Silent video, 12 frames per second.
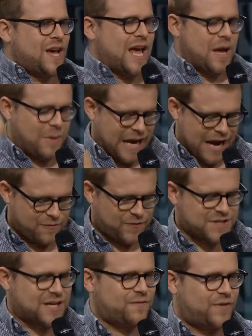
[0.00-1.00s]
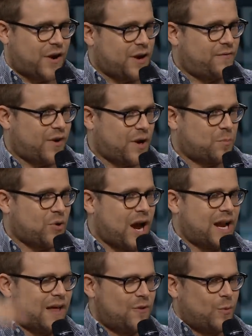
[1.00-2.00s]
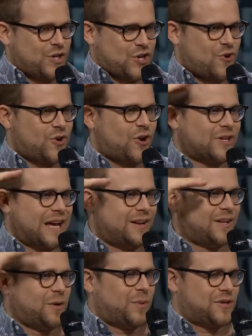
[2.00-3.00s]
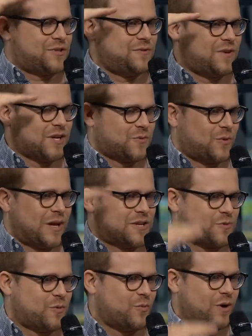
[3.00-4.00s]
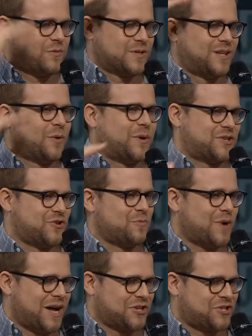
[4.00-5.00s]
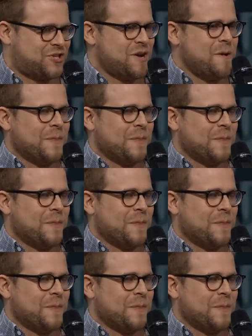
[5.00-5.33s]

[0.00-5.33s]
and my outfits get very, very bright, and then we tone it all down a little bit because we realized we, it was a little bit too much.